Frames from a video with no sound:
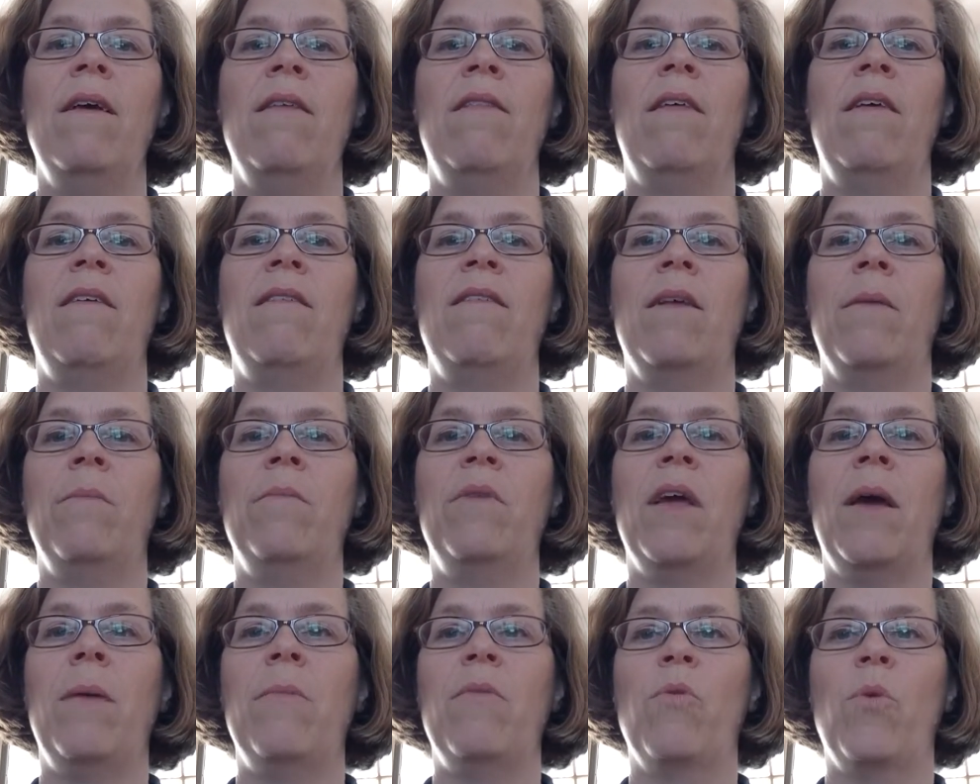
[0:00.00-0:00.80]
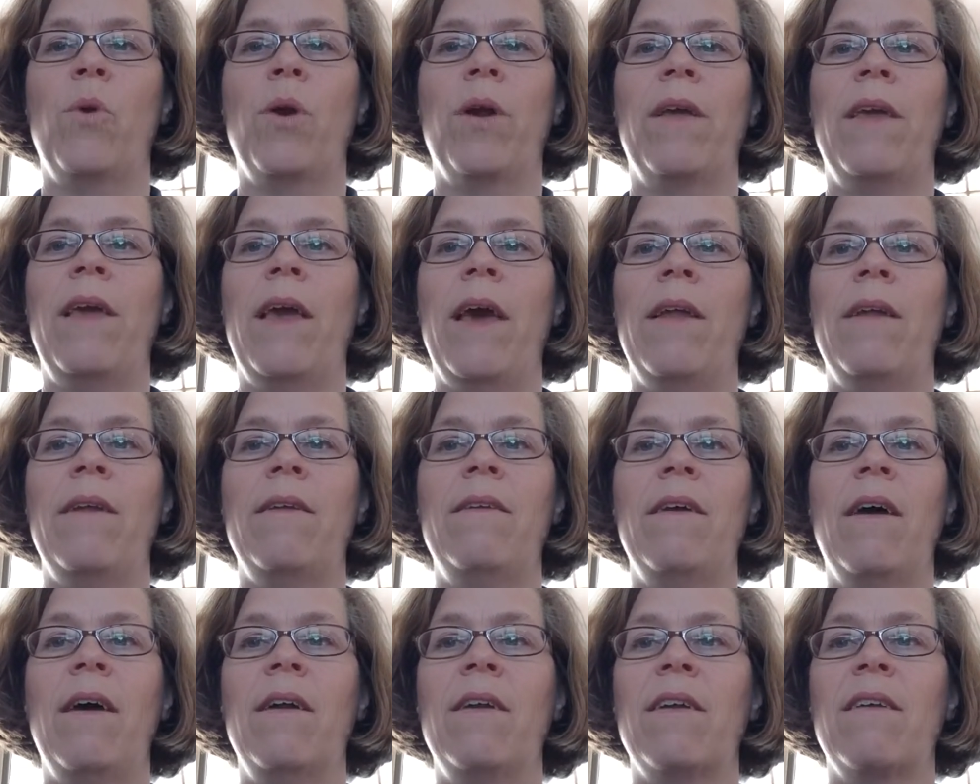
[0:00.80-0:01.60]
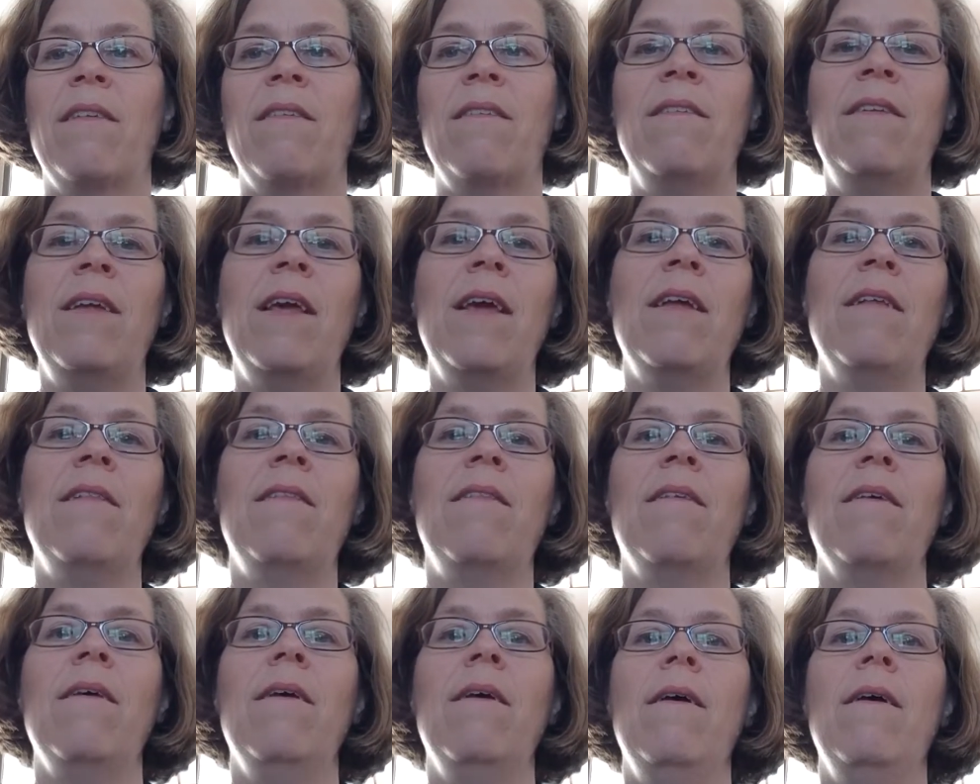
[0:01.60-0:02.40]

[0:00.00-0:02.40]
They sometimes were in catatonic states.